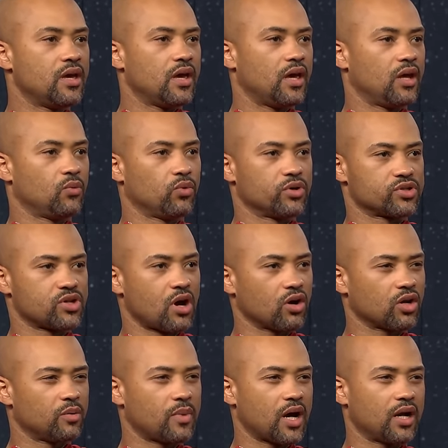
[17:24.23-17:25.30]
And we are
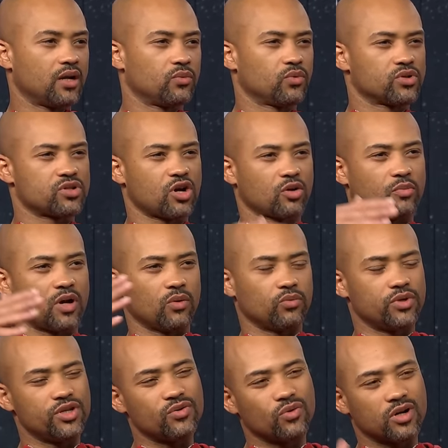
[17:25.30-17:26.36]
talking about it, and we are talking about
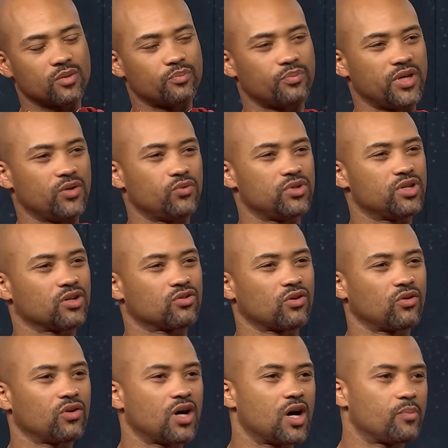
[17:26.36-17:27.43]
what do you want to be when you
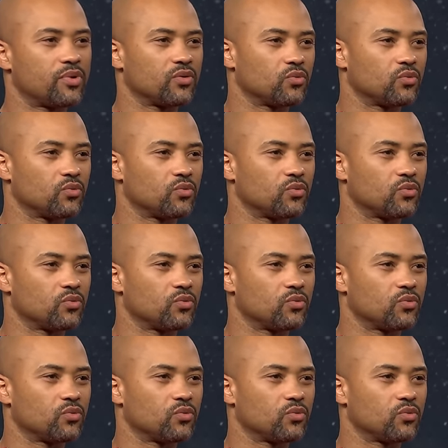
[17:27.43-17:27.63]
grow up,